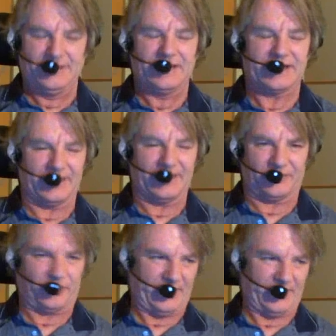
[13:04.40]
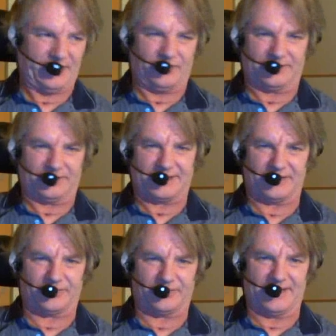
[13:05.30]
keep spraying over it
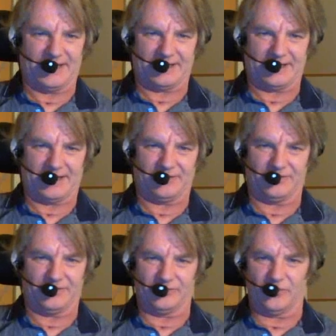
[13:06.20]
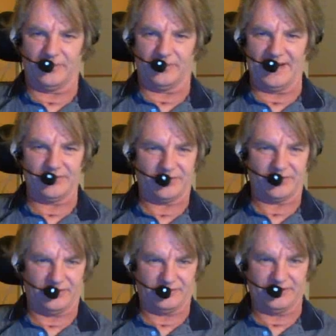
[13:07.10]
this way, and it won't bounce
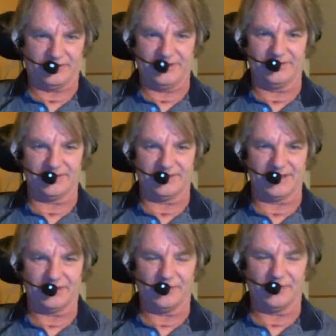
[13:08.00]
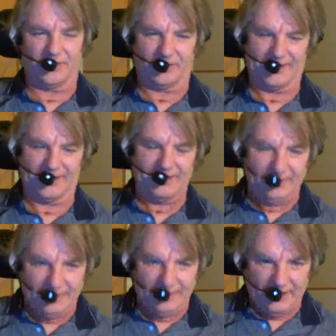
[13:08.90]
off on you and get you all wet.
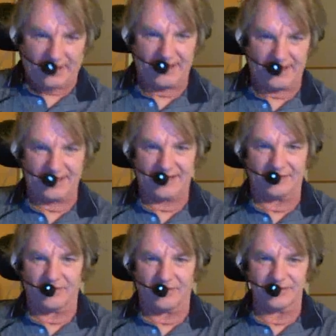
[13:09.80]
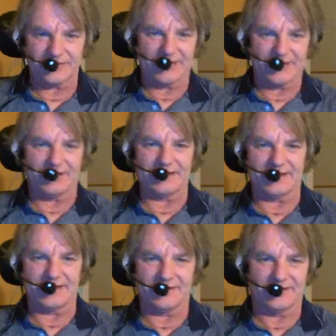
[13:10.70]
Alright, now the wash rag right
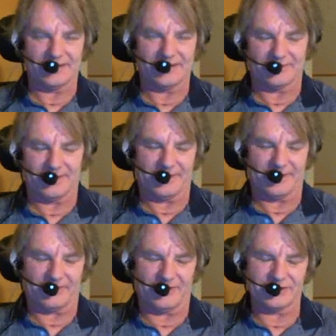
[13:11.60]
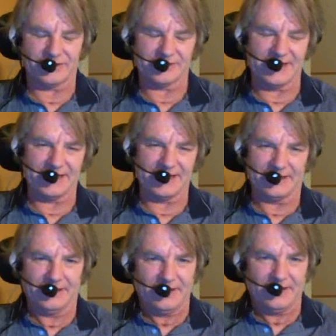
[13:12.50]
there. Go ahead and grab that wash rag and
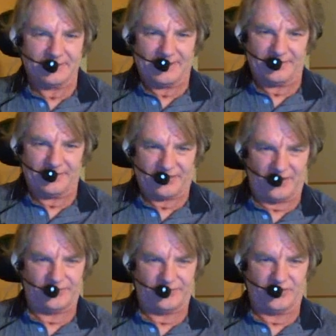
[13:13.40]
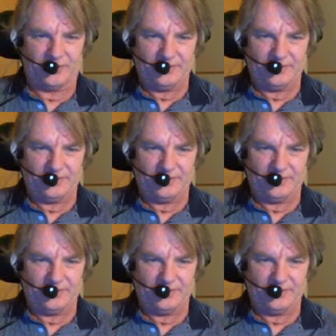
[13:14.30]
grab the soft soap,